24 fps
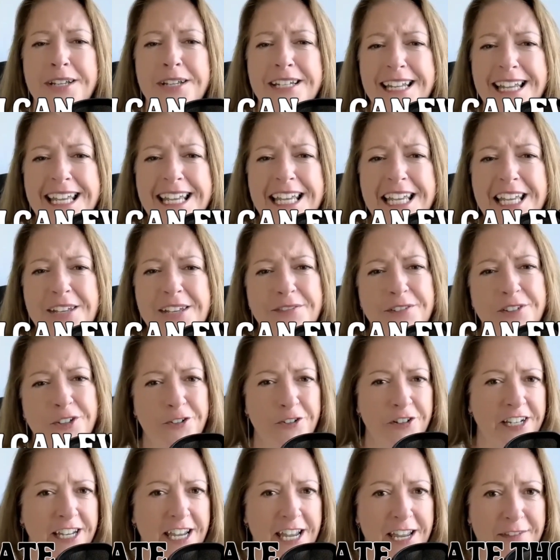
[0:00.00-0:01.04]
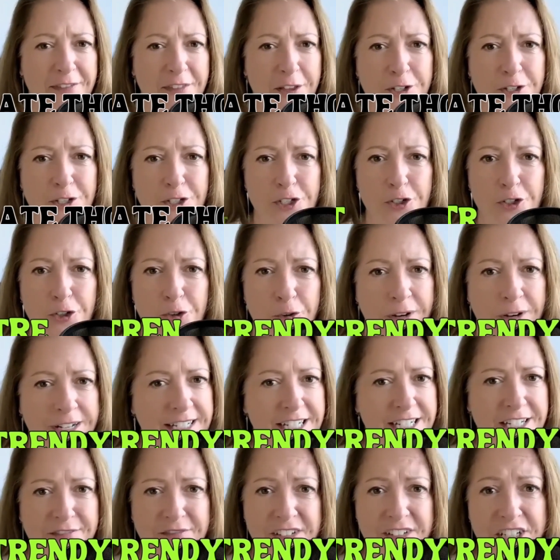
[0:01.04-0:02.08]
can even create those
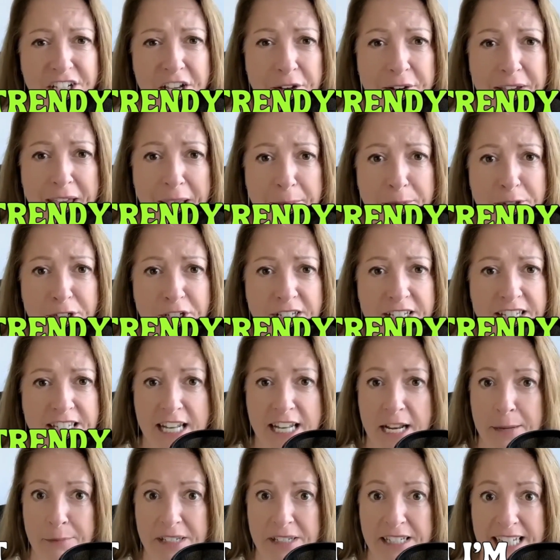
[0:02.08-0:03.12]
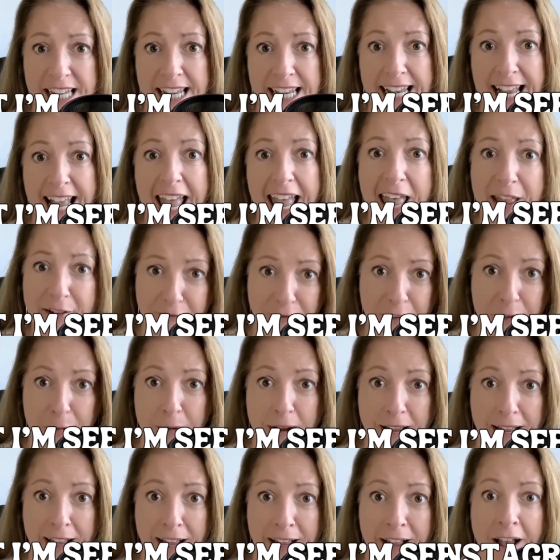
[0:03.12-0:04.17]
trendy video captions that I'm seeing
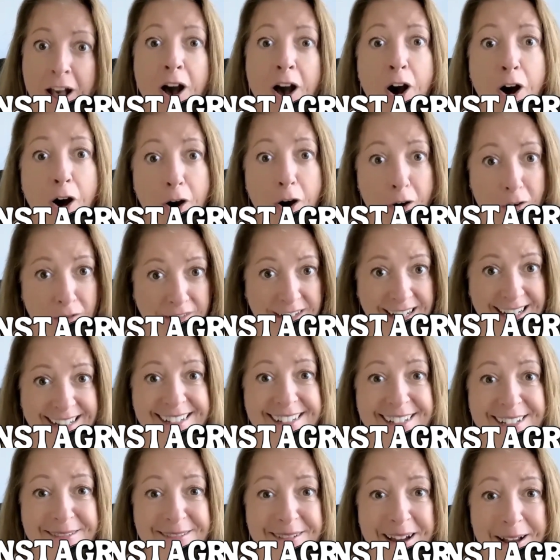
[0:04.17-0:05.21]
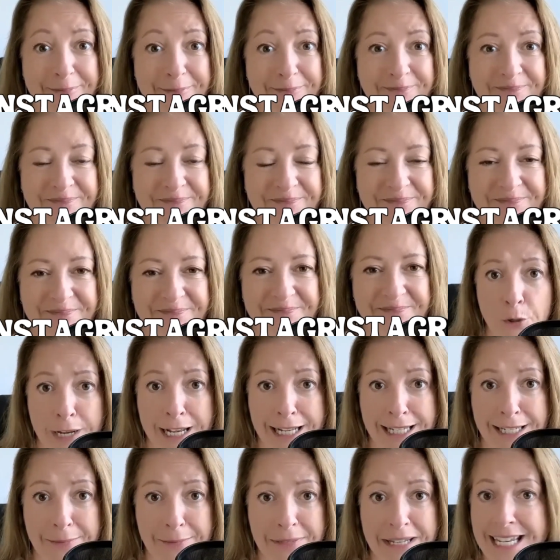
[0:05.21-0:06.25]
everywhere on Instagram. You'll
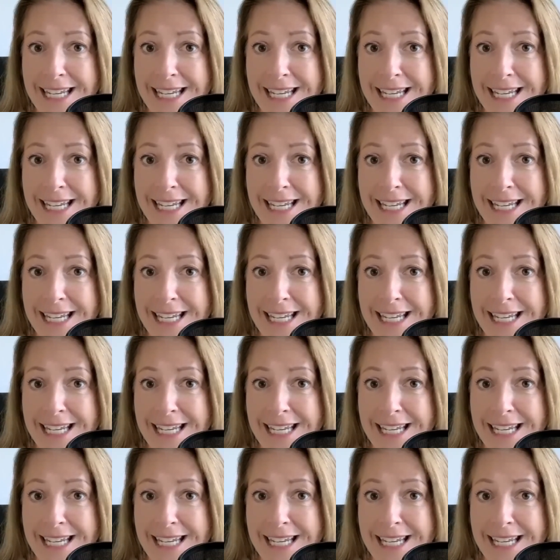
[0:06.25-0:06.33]
get some